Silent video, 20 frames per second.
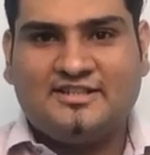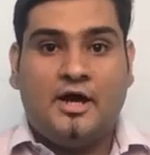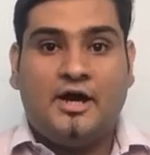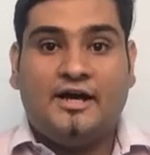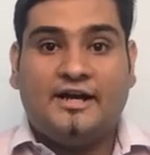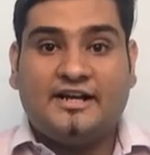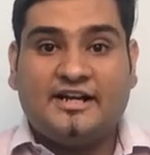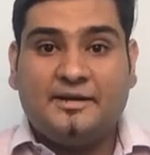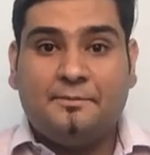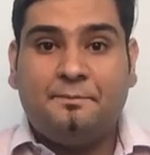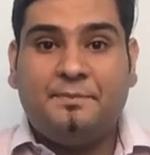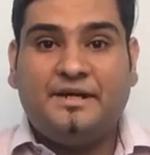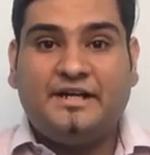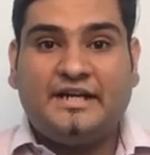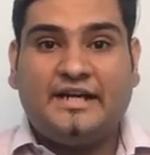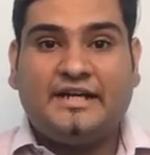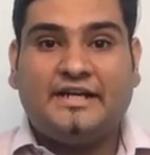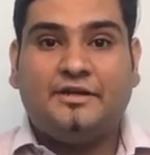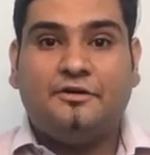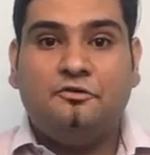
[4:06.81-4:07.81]

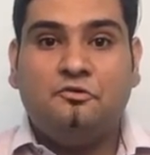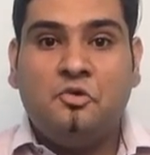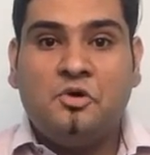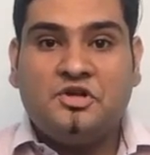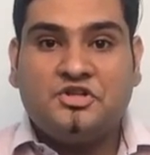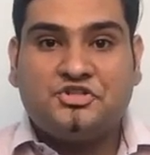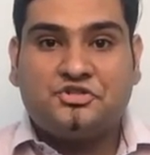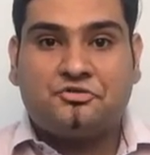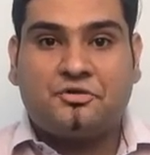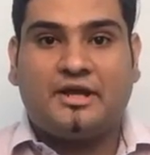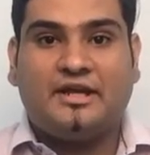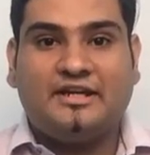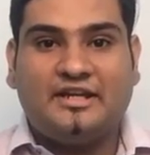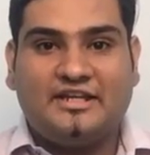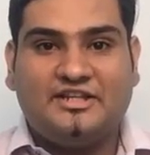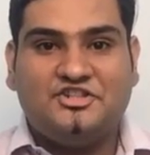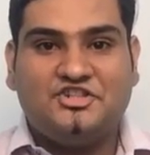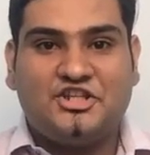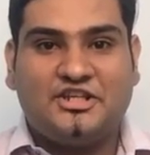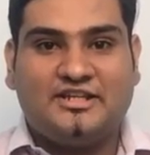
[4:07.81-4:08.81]
repetitive strain
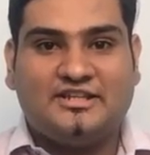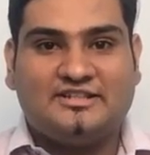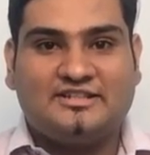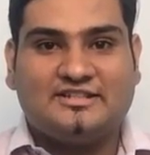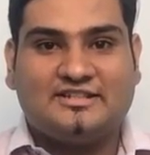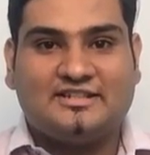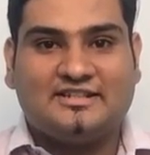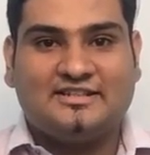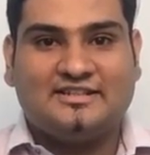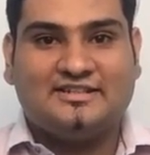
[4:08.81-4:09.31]
injuries.